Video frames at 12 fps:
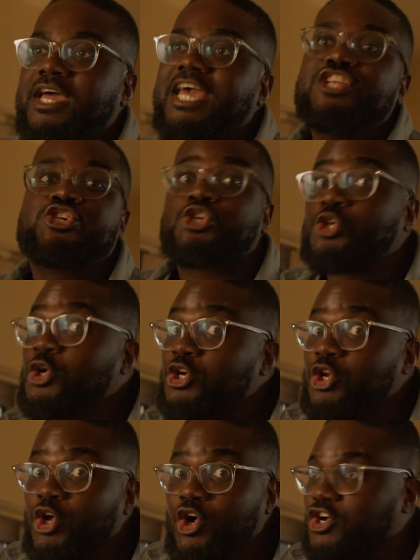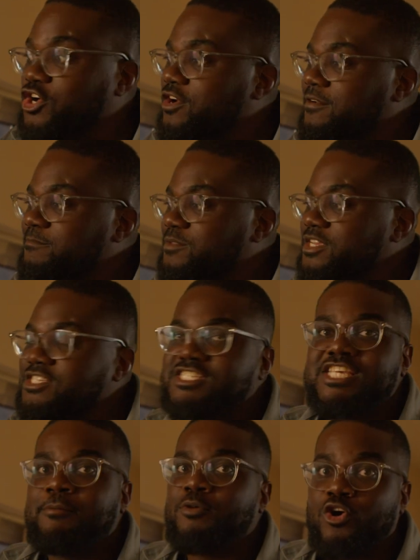it should look
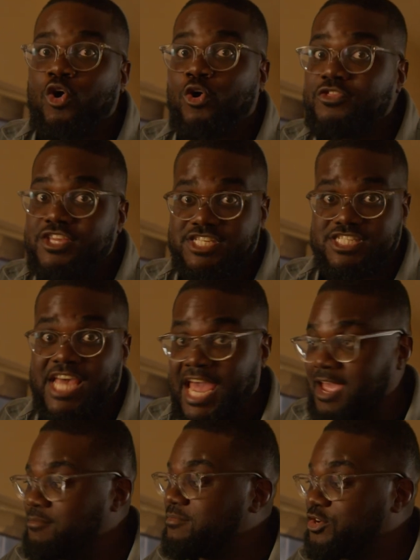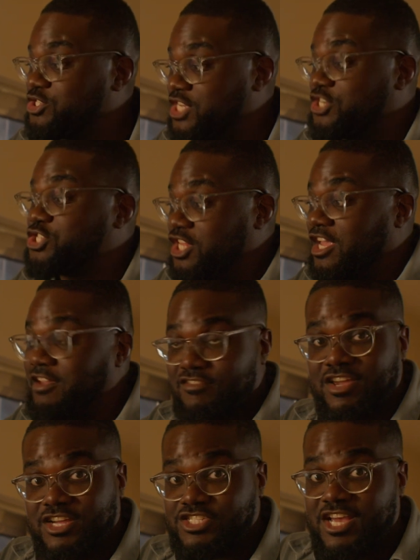similar or the same. They're essentially
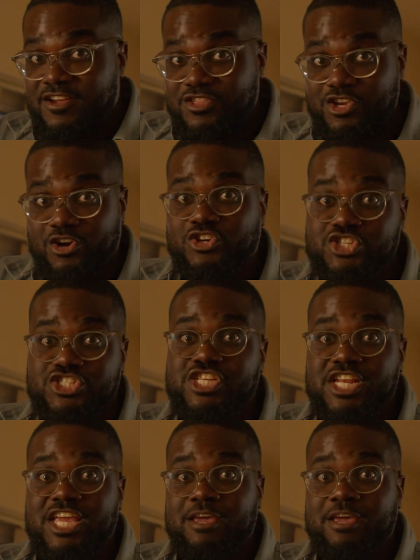giving us the Ursa Cine